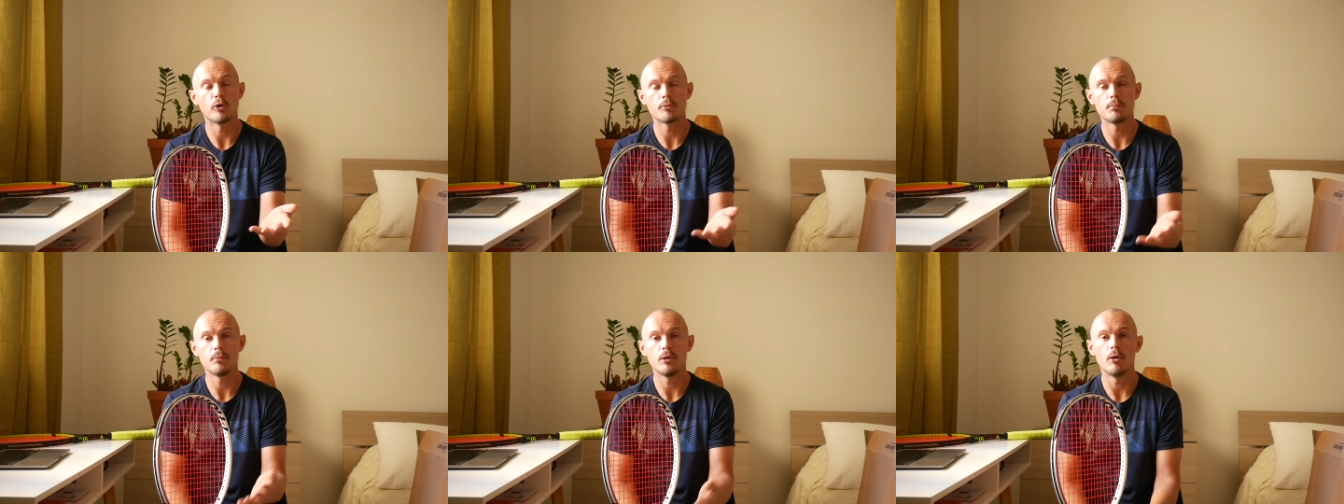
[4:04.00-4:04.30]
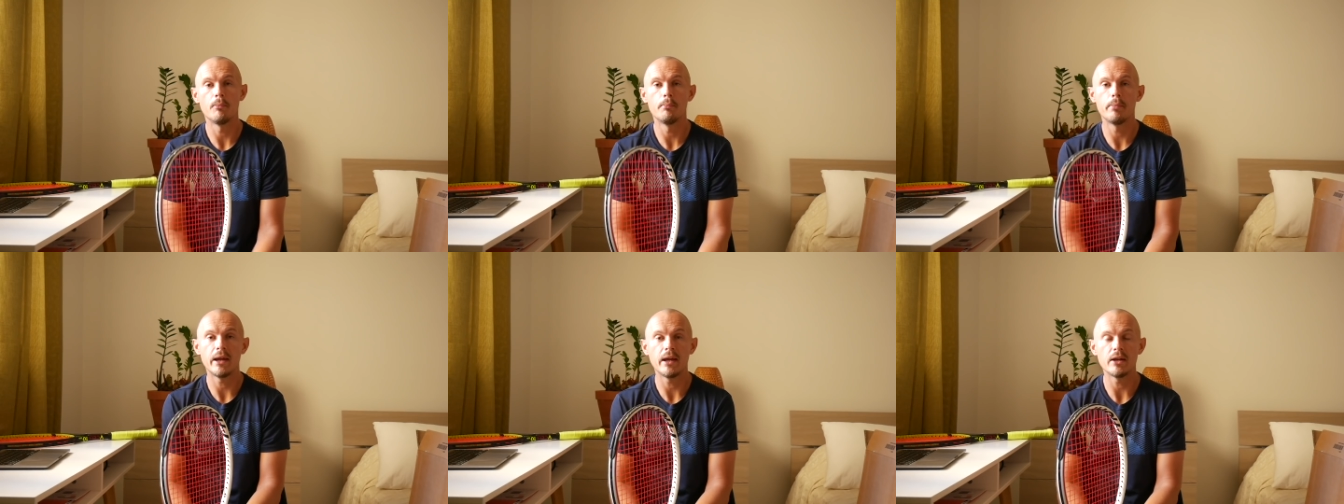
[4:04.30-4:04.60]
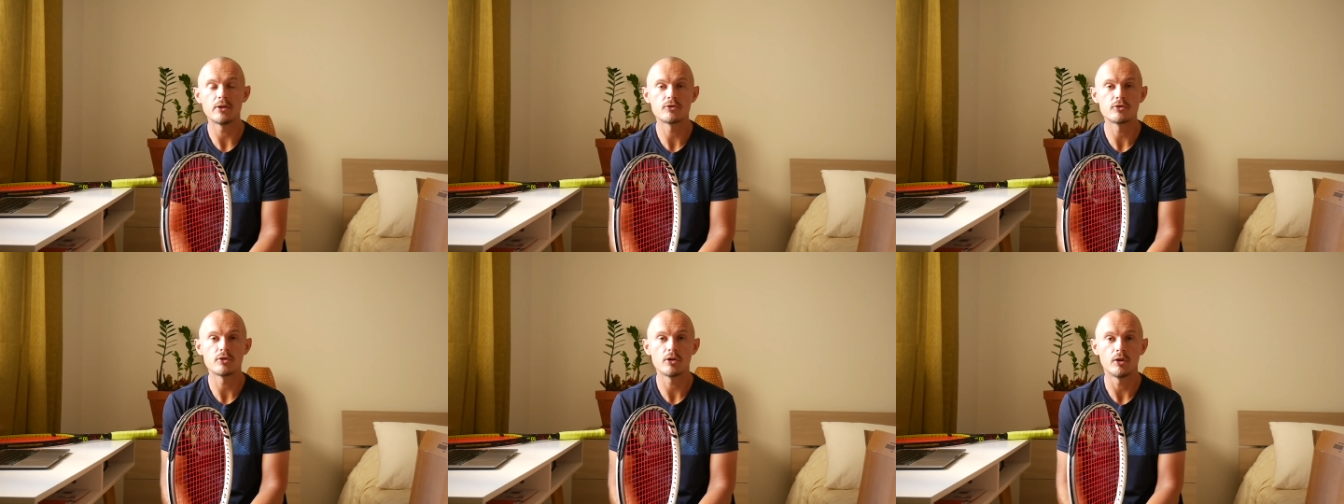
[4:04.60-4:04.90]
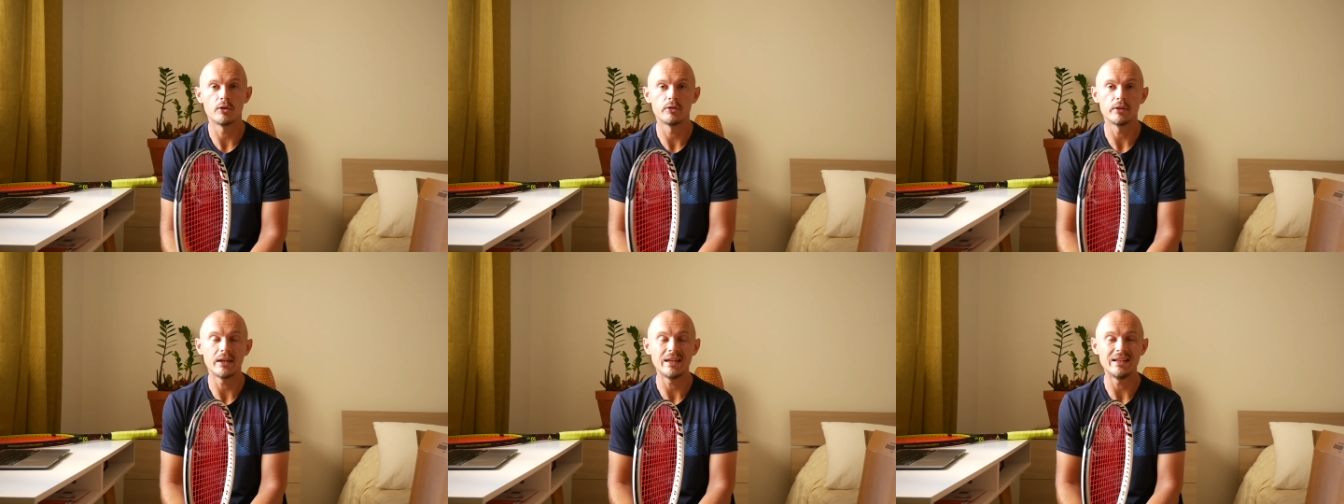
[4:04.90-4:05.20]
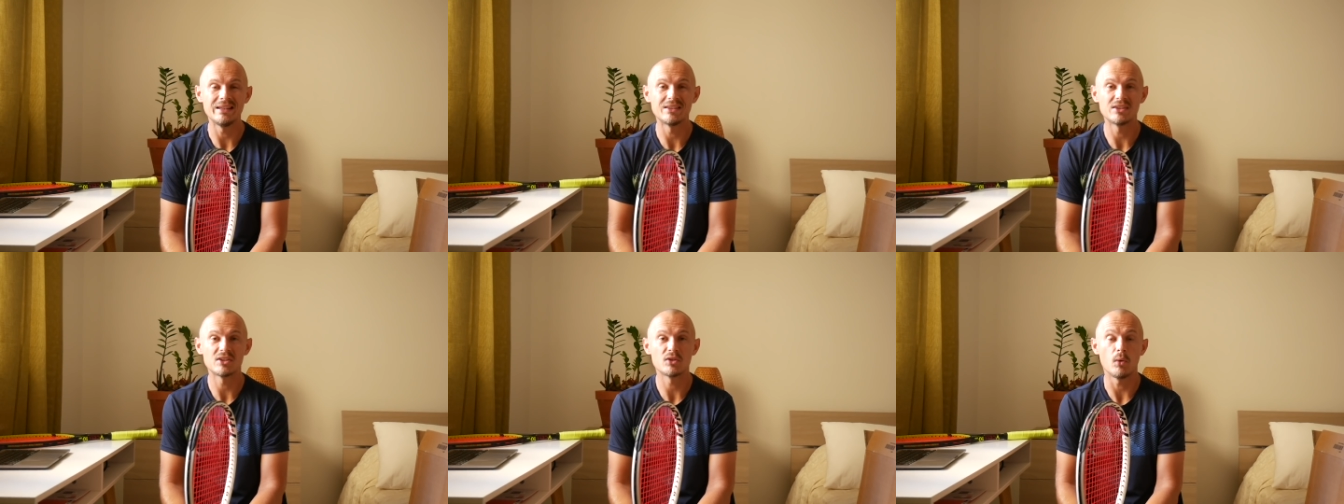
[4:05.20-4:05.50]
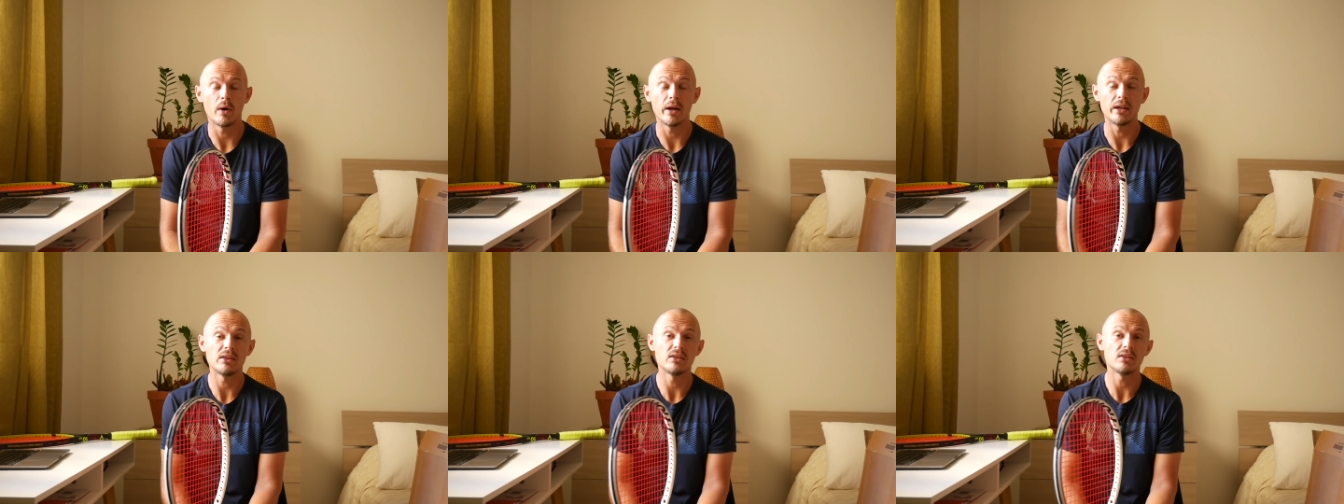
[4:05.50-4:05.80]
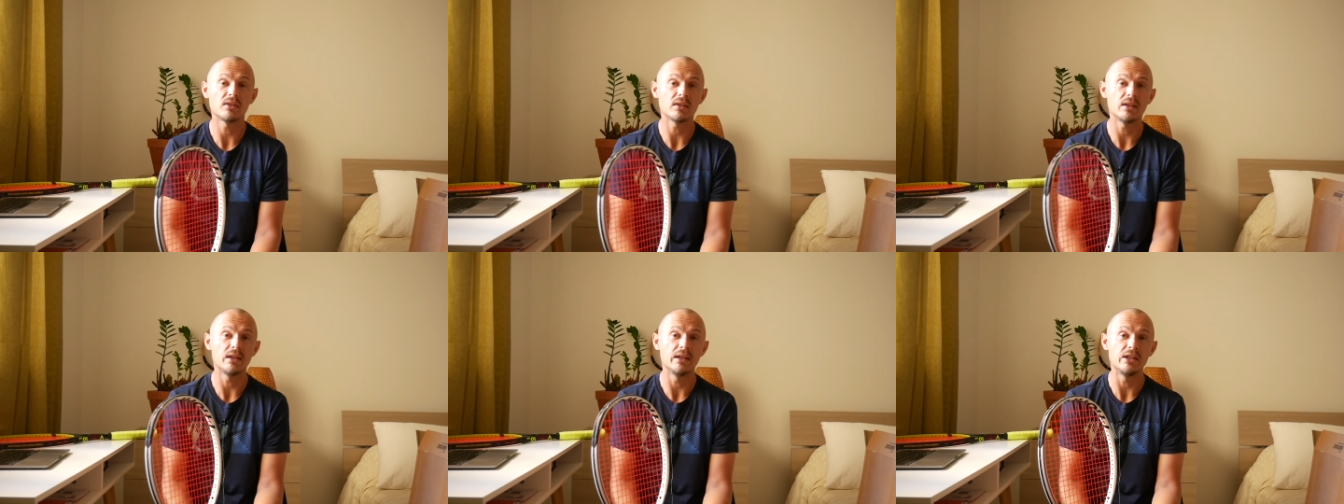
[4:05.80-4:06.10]
me on Patreon. It's
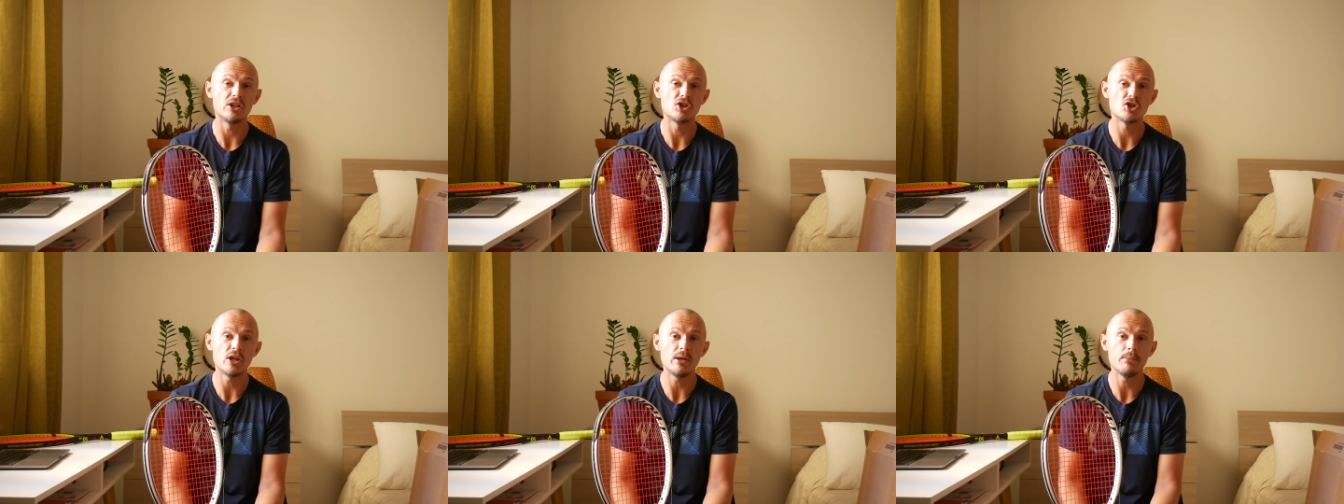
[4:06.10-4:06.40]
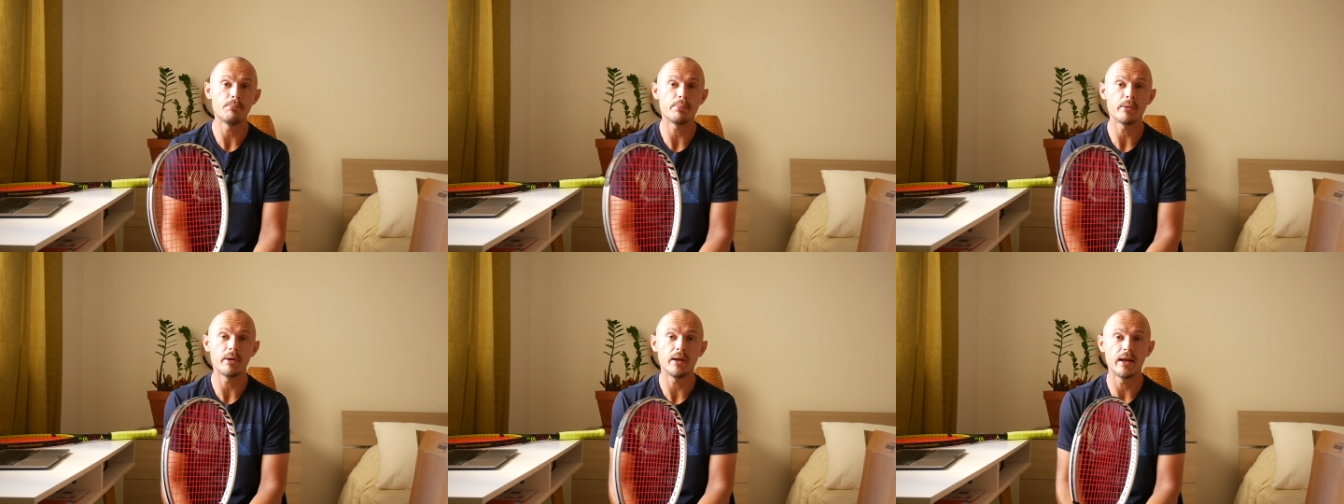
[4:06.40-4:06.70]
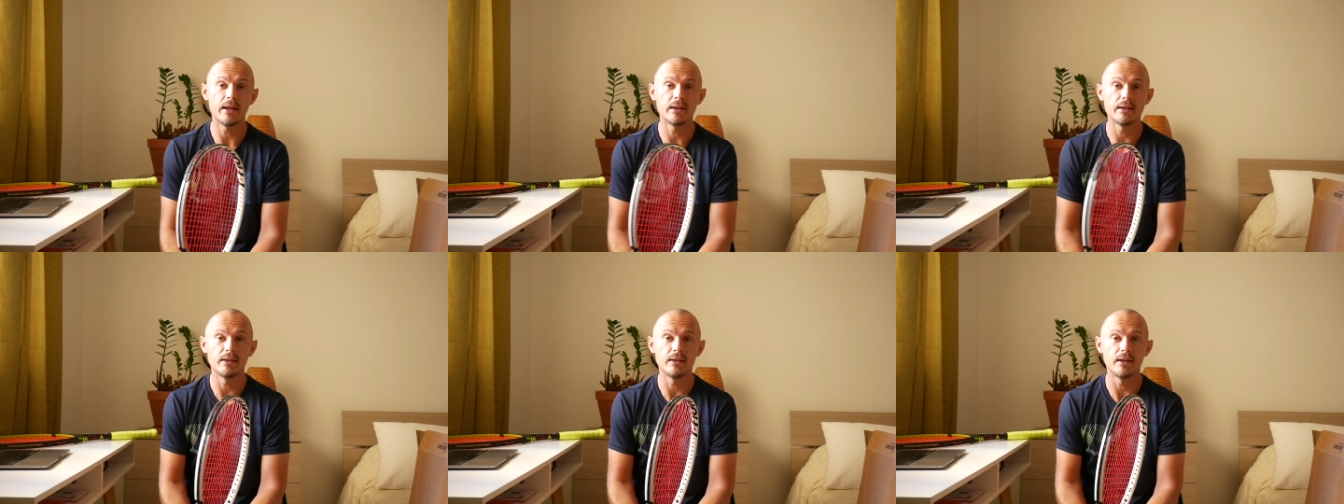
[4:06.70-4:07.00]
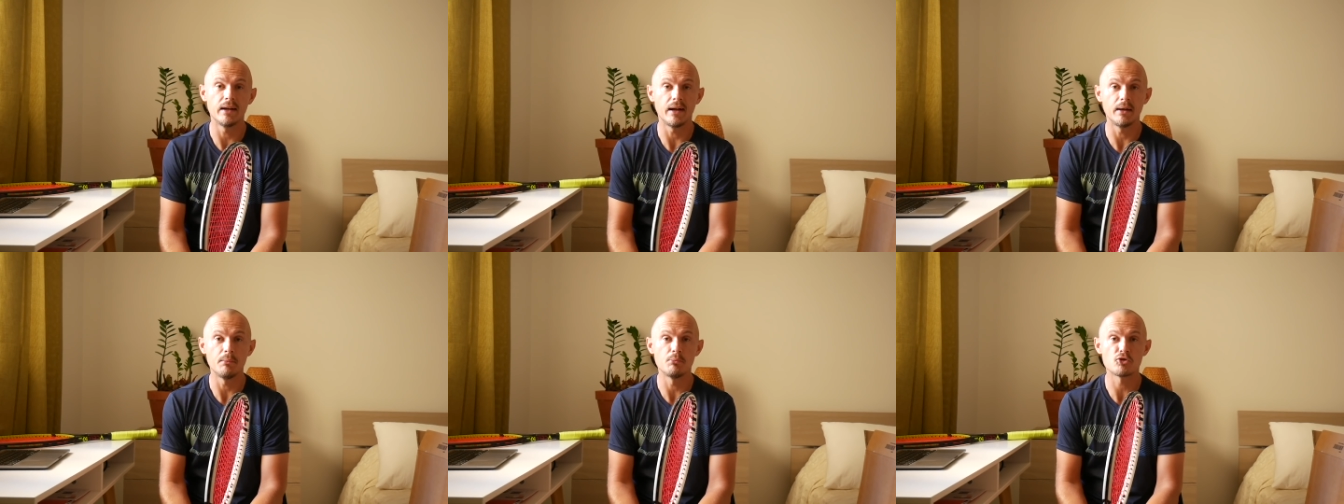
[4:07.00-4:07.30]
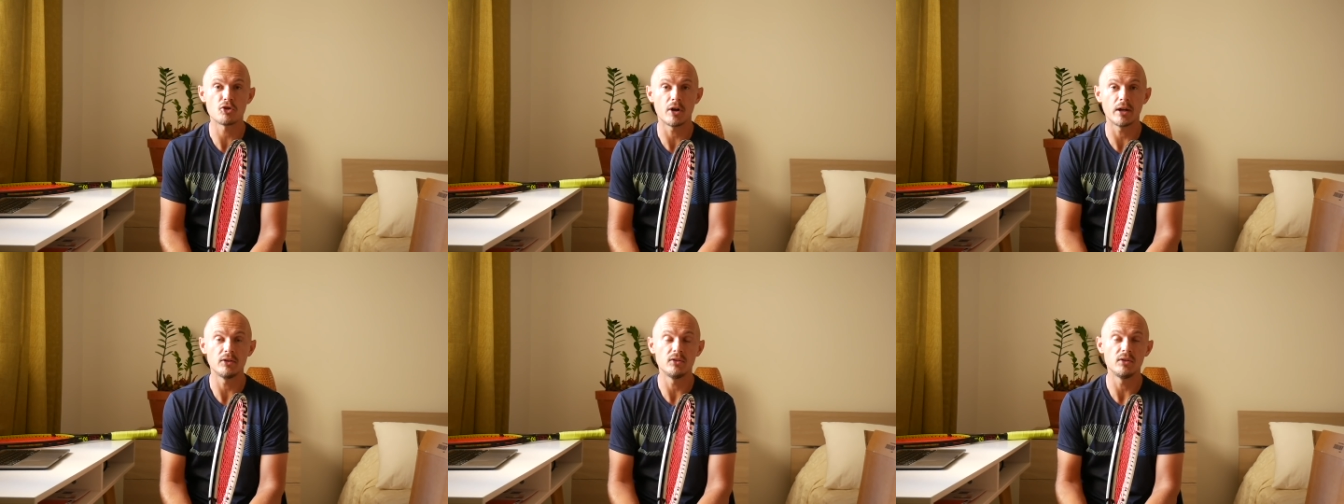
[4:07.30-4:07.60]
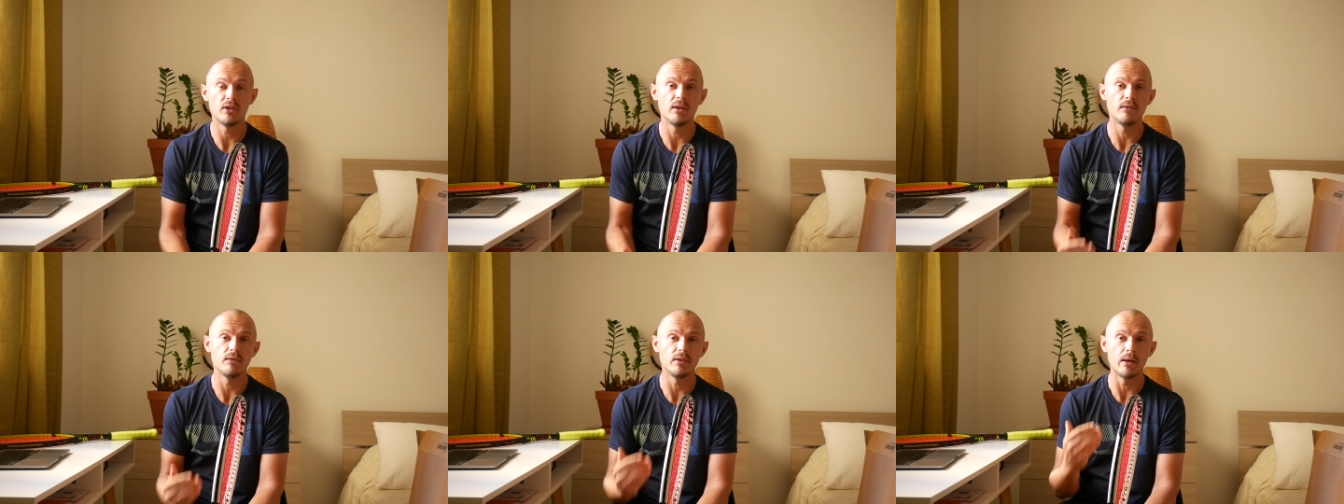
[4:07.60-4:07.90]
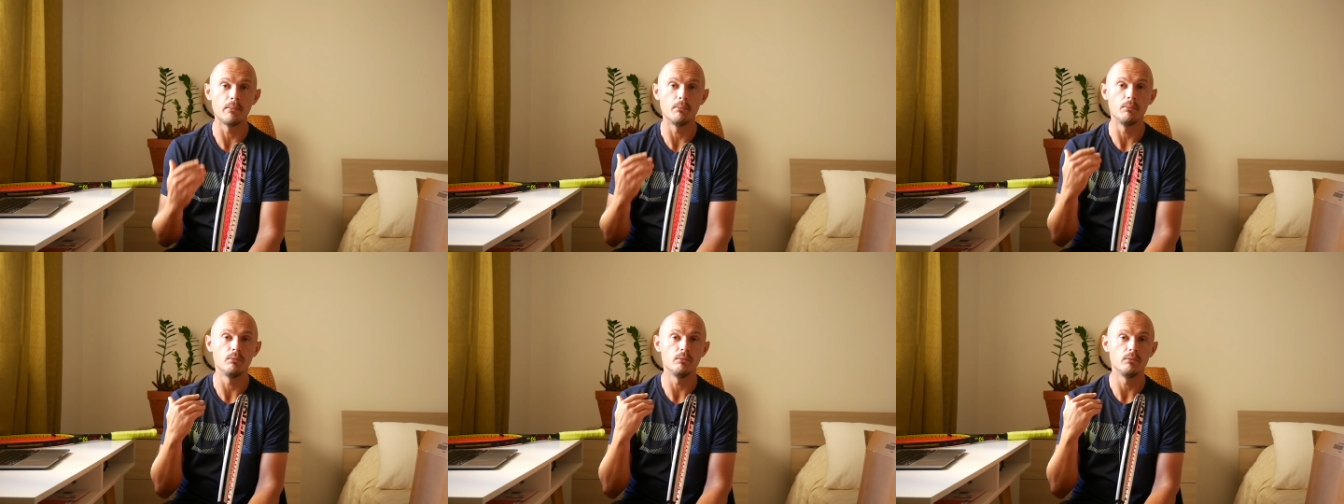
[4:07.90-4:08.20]
quite cheap, and I'm trying to give
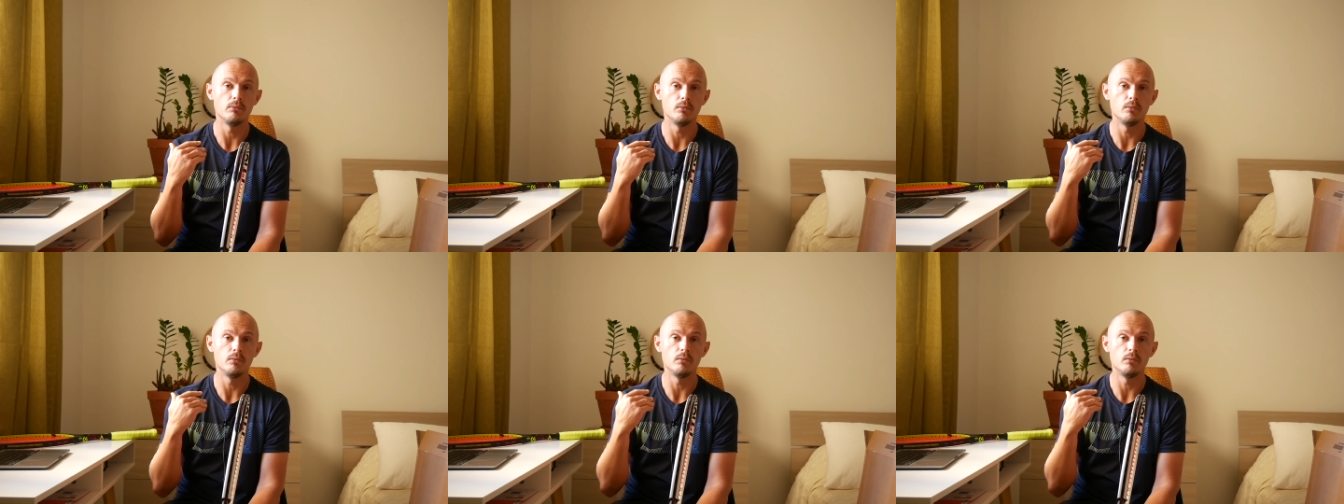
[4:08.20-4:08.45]
them